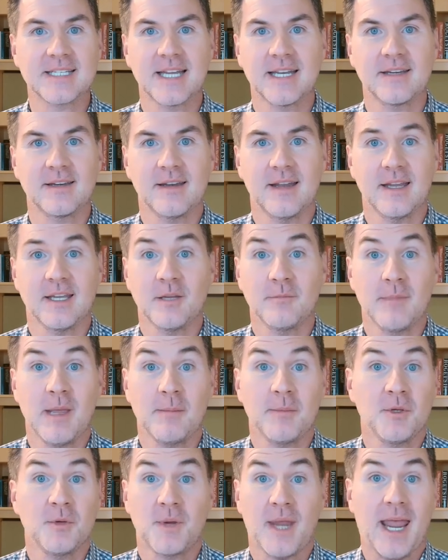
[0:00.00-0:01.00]
And, and
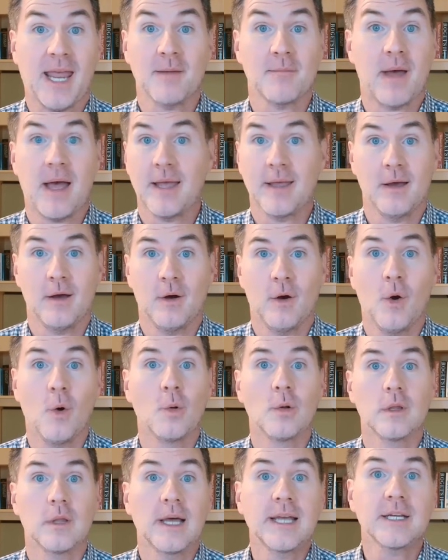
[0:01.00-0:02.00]
maybe you can buy a
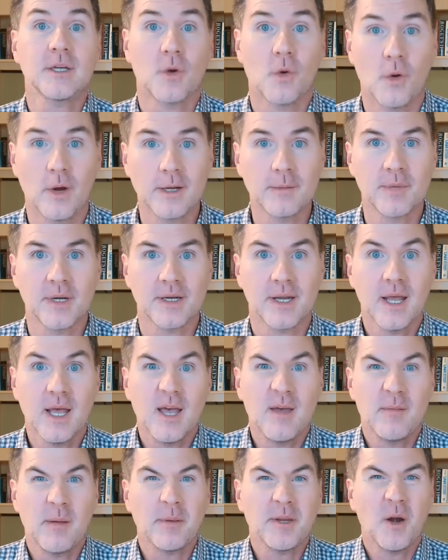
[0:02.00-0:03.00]
whole Litecoin, but
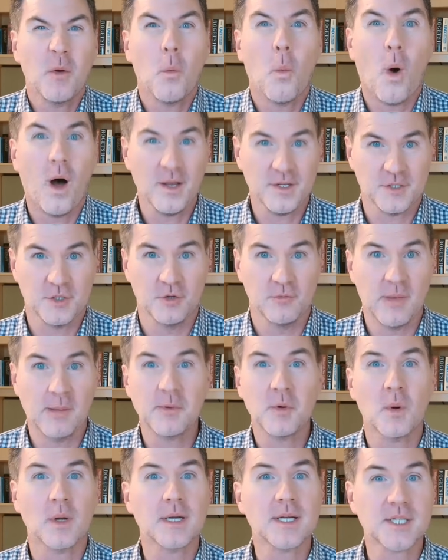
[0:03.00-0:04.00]
maybe you don't want to. Maybe
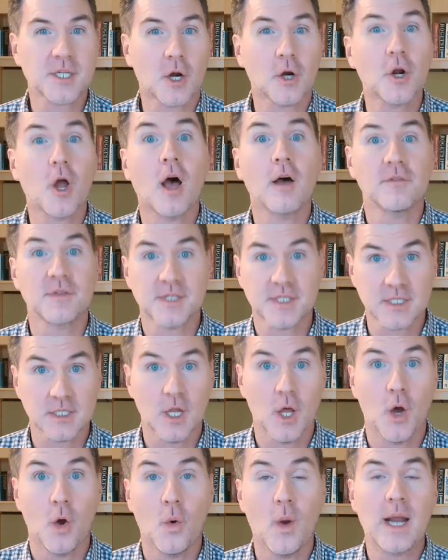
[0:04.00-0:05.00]
you want to start off
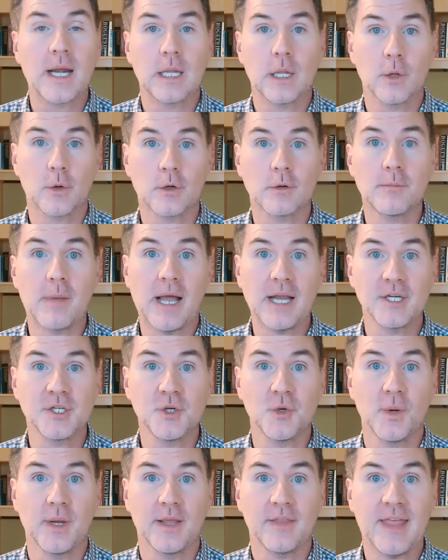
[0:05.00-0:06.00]
slow and learn by
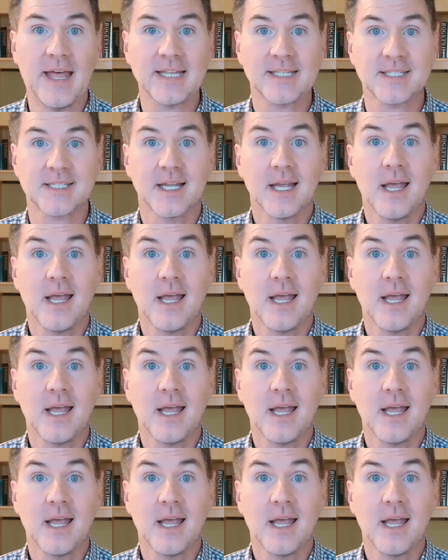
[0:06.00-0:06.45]
doing. That's